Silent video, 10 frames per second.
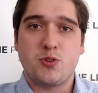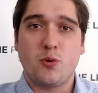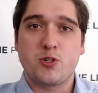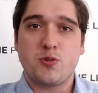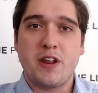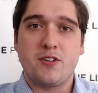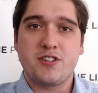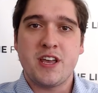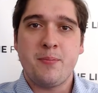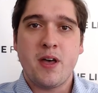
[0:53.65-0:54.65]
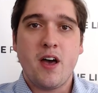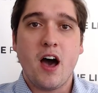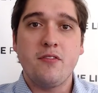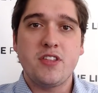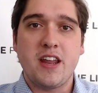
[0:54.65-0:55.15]
with your trader tip
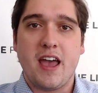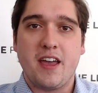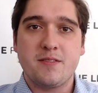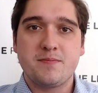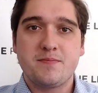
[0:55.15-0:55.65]
of the day.